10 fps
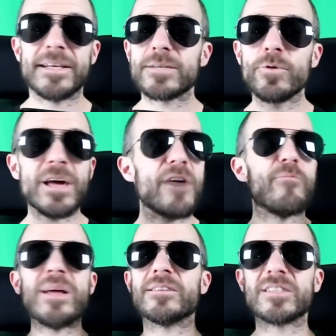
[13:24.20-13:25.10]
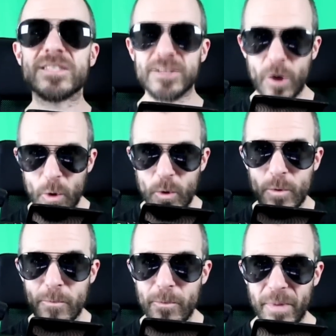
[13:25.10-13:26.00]
This would have been
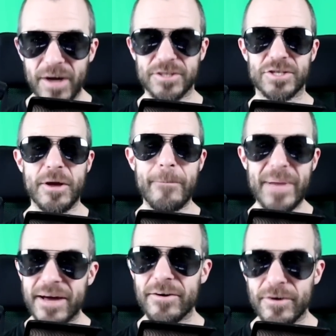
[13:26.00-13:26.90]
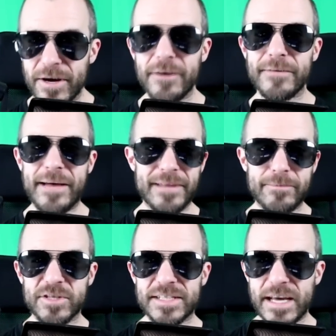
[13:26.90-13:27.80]
so much better than them just